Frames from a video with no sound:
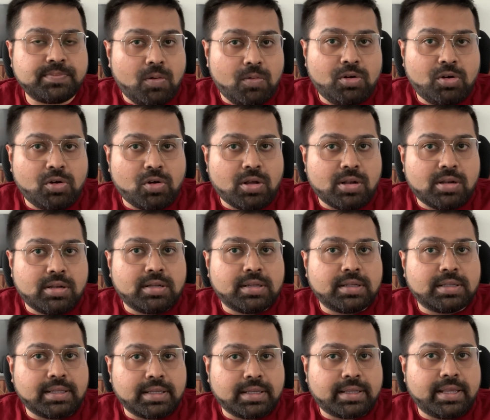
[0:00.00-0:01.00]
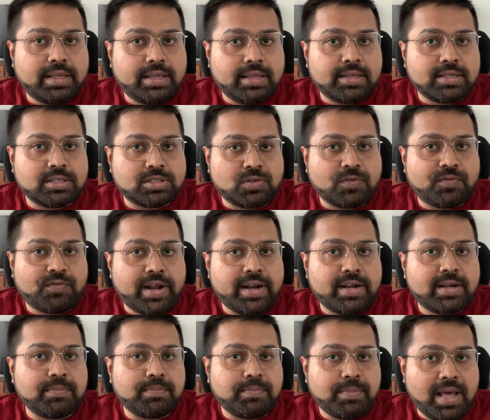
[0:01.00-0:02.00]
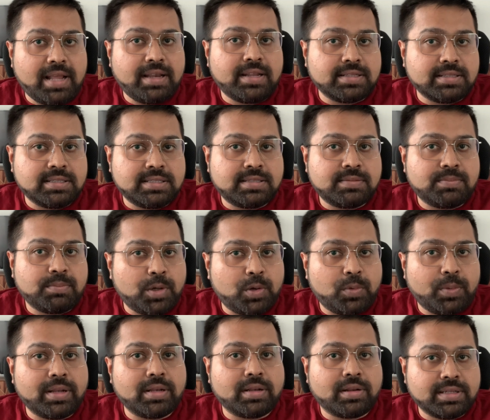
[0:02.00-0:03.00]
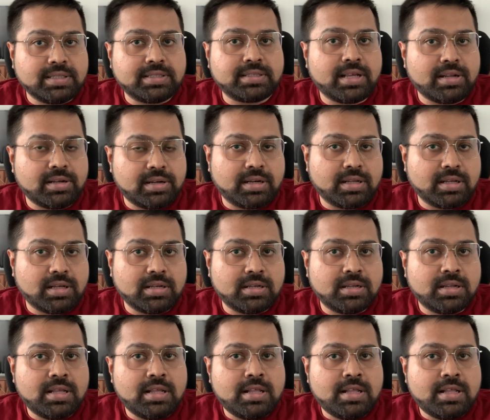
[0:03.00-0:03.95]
Overall, the key is to find a balance between risk and return